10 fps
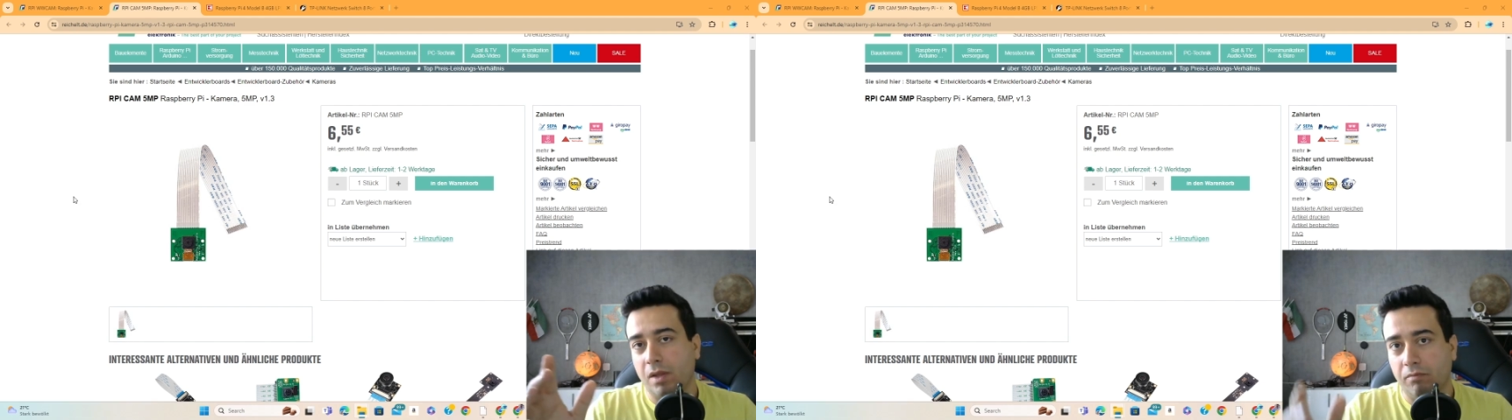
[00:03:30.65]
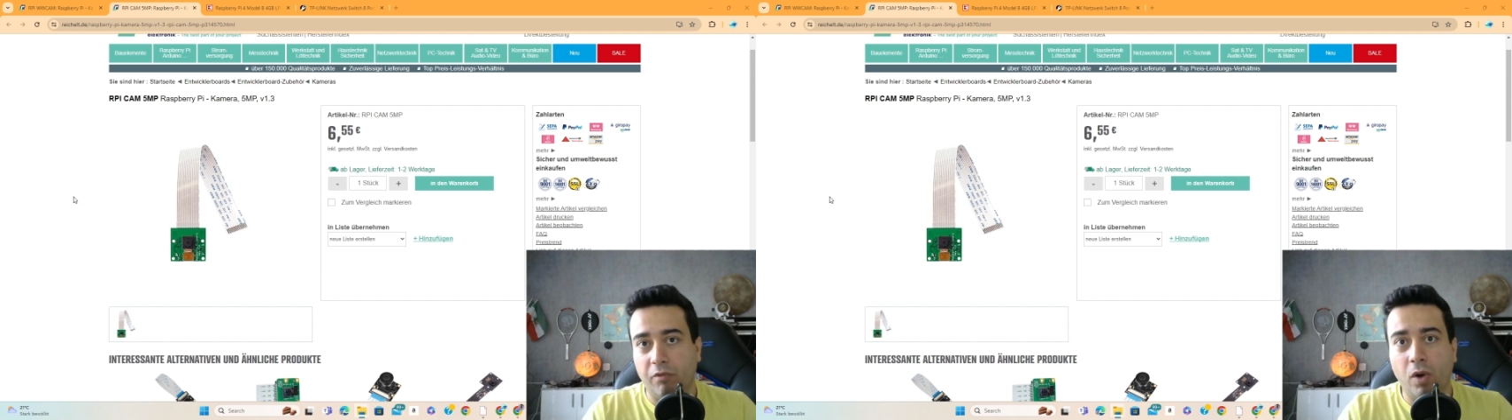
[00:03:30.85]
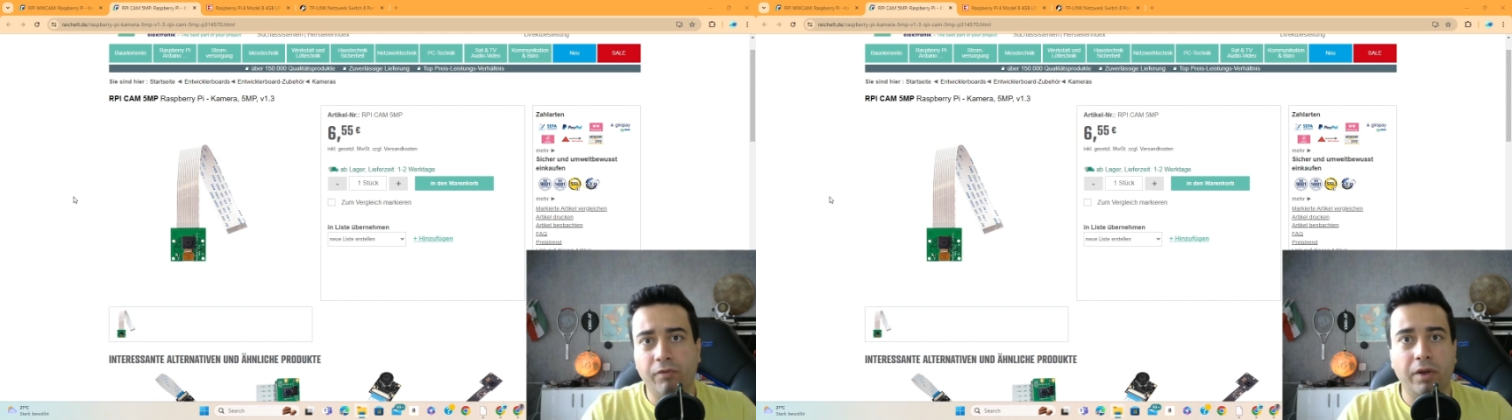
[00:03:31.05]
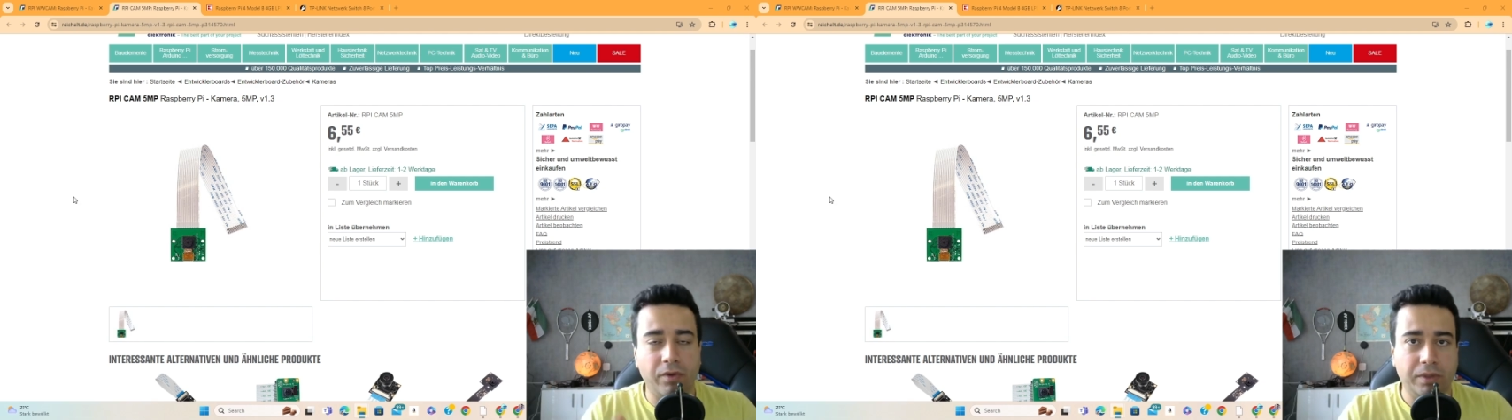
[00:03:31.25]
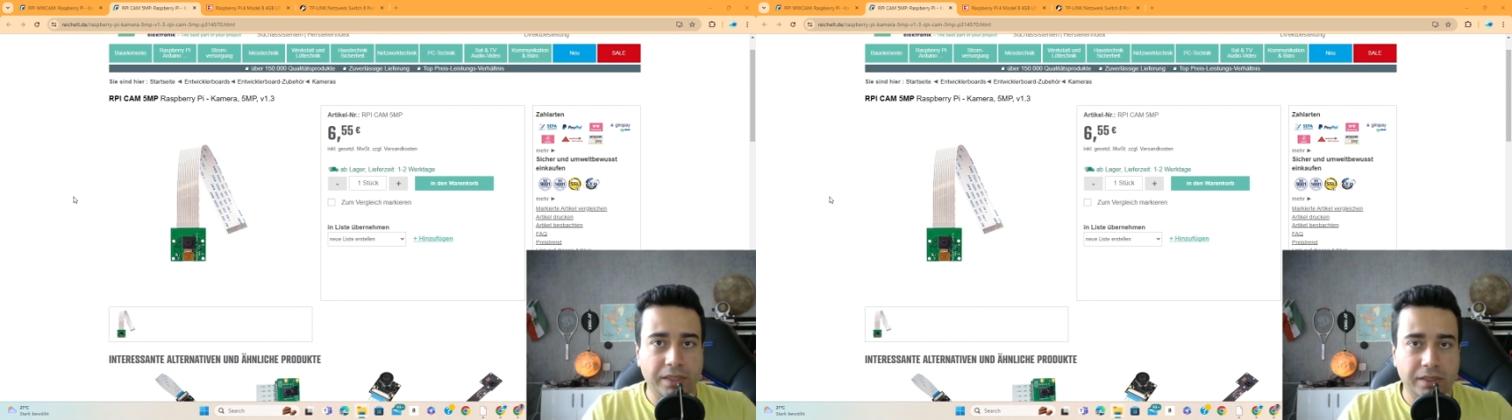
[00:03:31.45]
my Wi-Fi
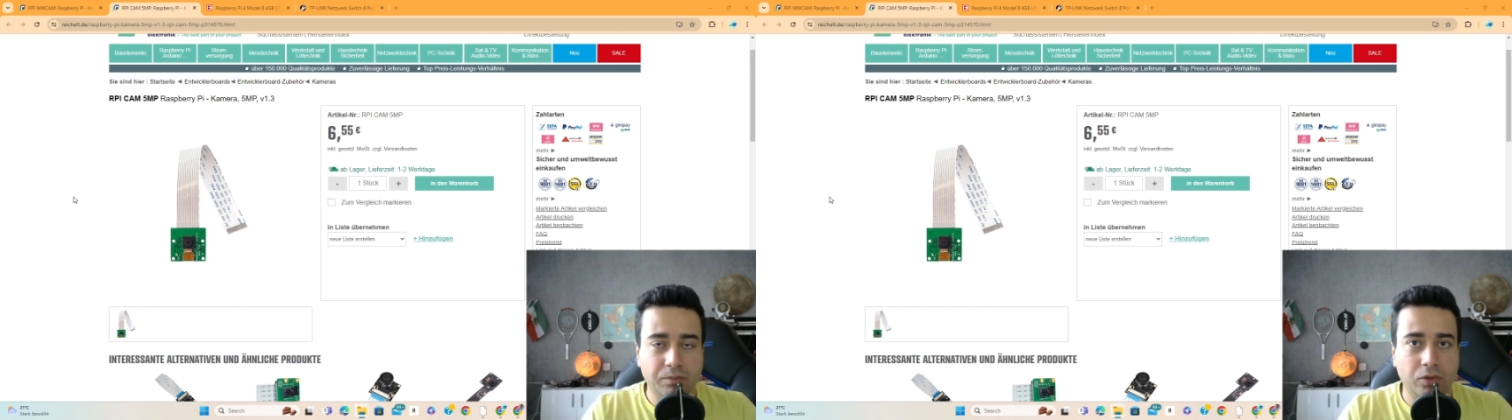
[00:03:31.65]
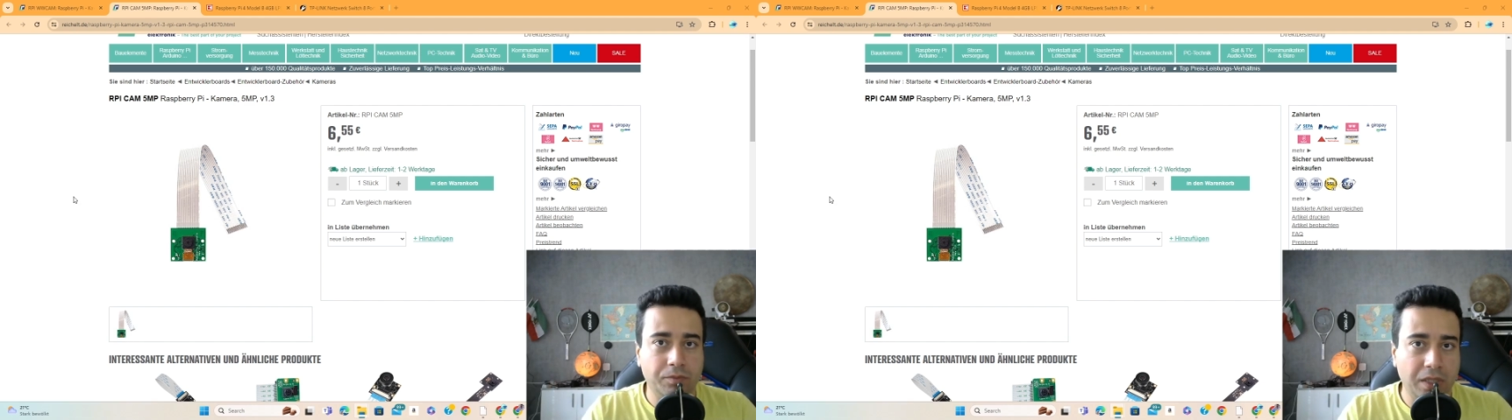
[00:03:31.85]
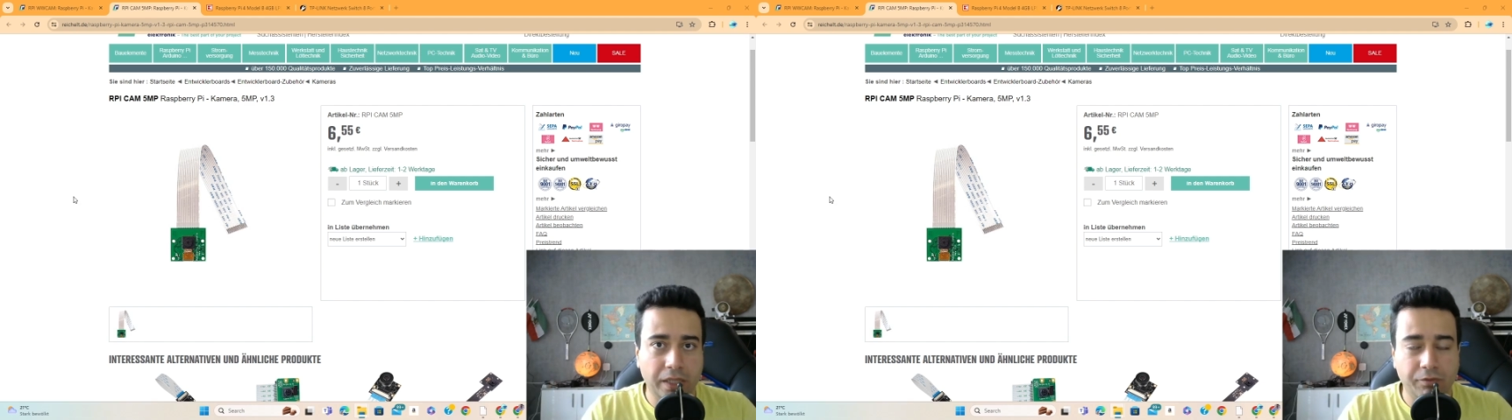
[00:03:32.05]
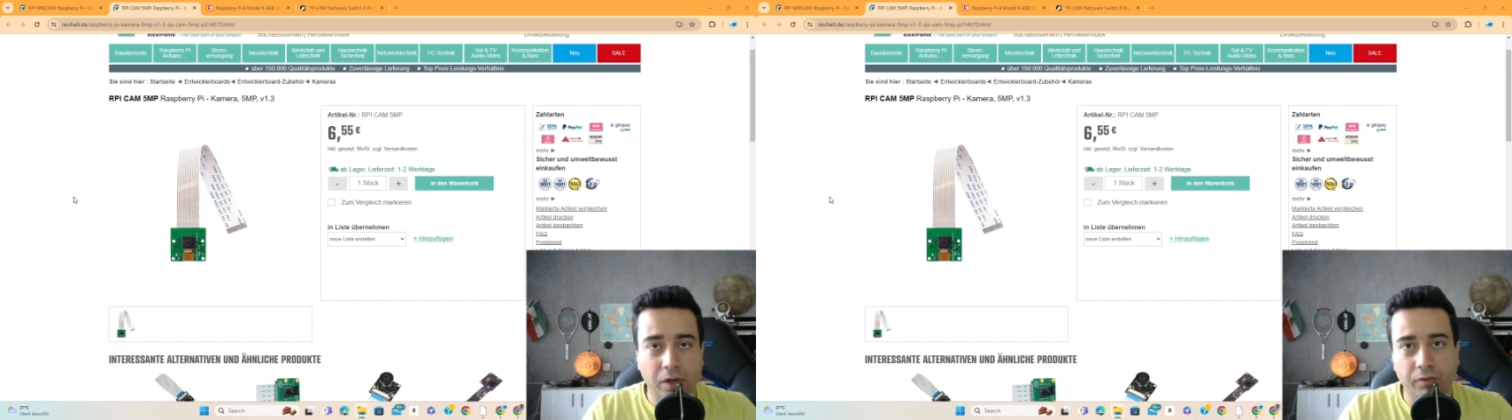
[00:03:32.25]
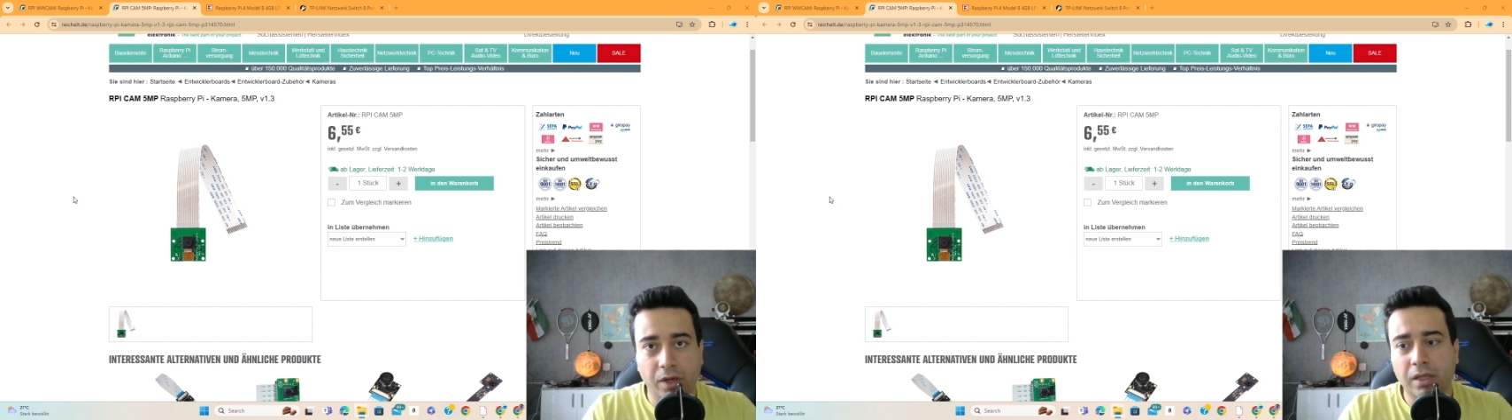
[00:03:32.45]
from the Ethernet port behind the
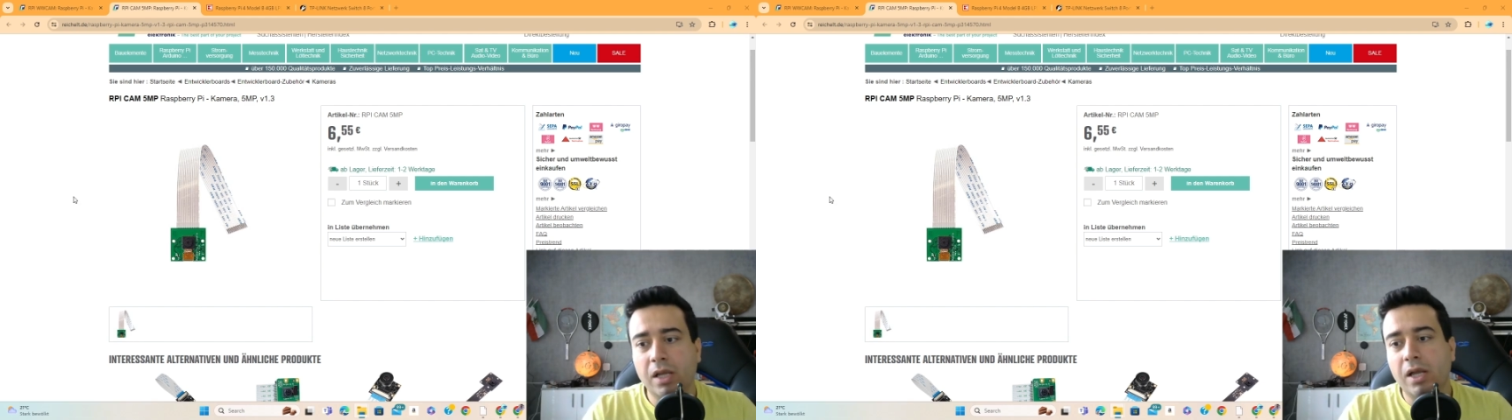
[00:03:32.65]
Wi-Fi